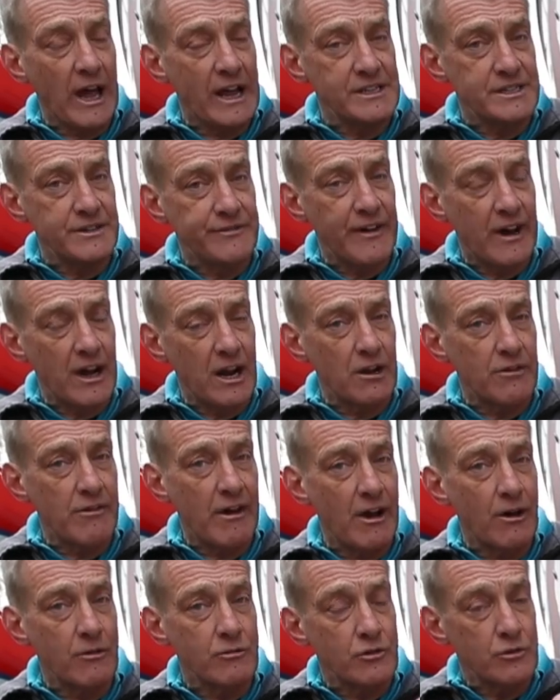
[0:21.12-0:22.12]
anti-foul
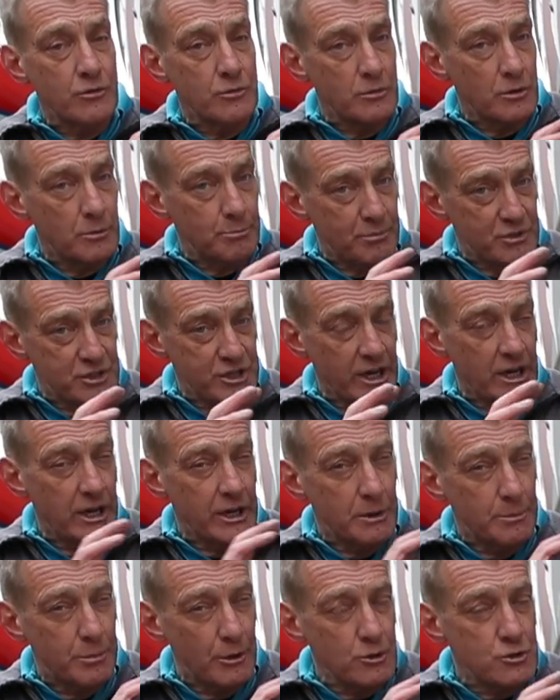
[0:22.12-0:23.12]
around, particularly
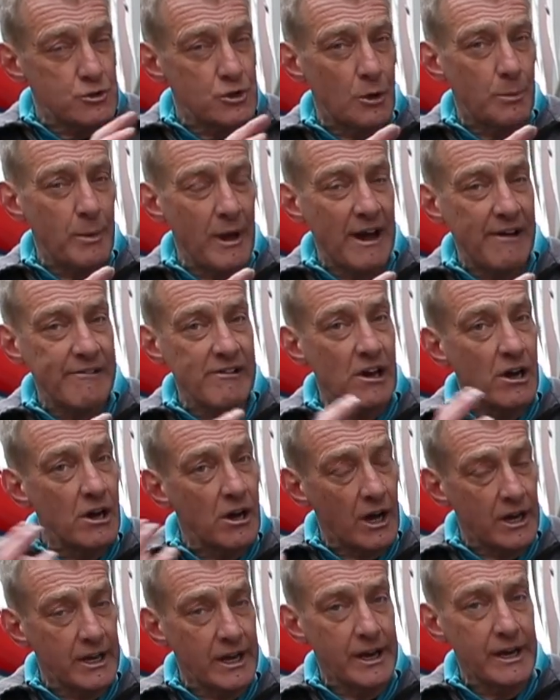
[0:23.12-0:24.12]
the boot top area
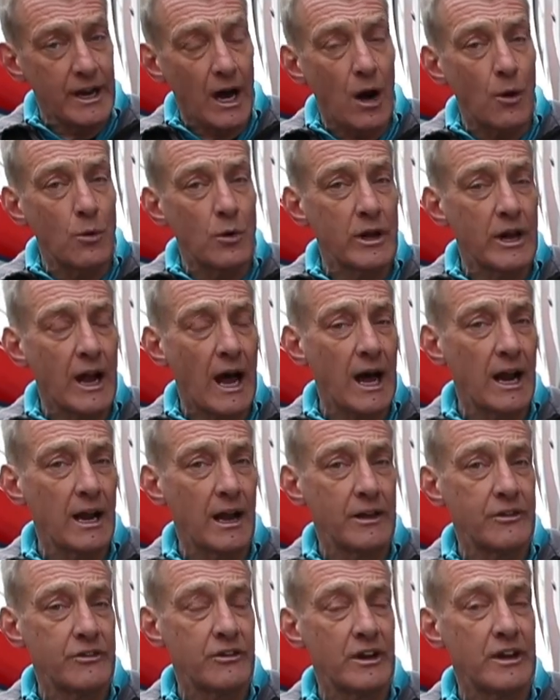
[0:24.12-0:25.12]
and then the whole of the hull
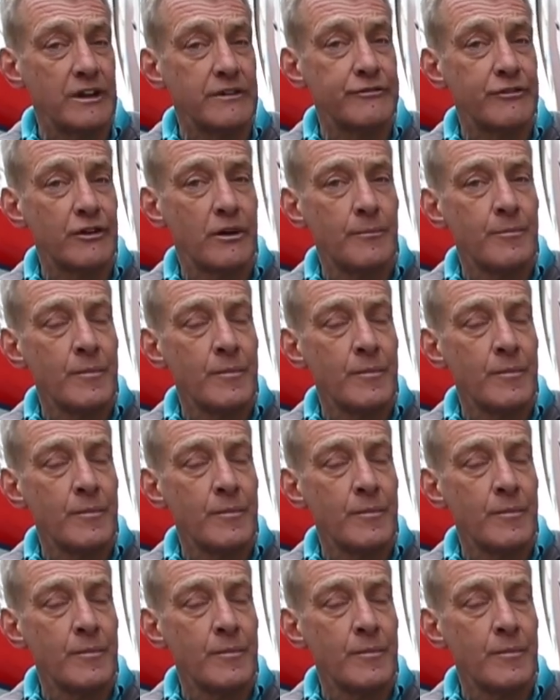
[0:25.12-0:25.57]
underneath.